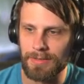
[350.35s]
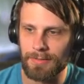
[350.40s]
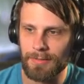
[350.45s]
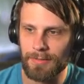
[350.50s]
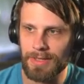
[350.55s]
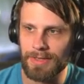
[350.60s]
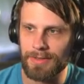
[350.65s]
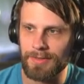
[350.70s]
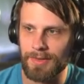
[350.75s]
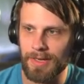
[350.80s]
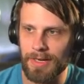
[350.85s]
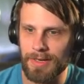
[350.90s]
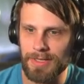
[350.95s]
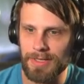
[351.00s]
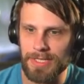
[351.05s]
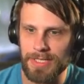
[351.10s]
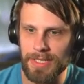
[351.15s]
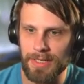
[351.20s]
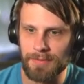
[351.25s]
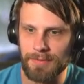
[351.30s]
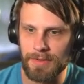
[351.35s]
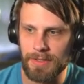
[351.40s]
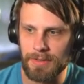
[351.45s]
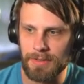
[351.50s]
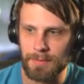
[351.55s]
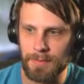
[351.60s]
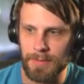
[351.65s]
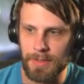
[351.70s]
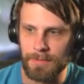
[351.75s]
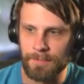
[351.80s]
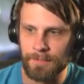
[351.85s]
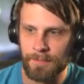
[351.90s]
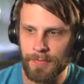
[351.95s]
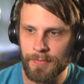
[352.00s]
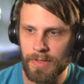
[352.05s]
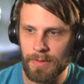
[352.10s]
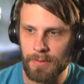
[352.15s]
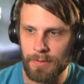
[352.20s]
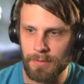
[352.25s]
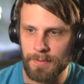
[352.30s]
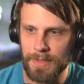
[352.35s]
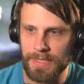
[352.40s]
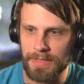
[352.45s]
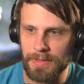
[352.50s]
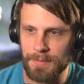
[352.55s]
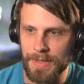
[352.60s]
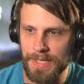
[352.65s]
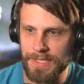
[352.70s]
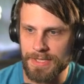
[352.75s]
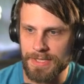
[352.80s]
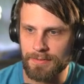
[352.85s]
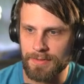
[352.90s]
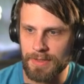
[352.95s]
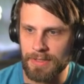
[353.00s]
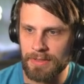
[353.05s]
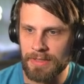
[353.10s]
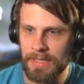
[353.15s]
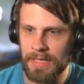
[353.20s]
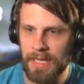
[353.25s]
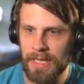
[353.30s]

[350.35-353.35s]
really scary stuff here, but we'll make the best of it.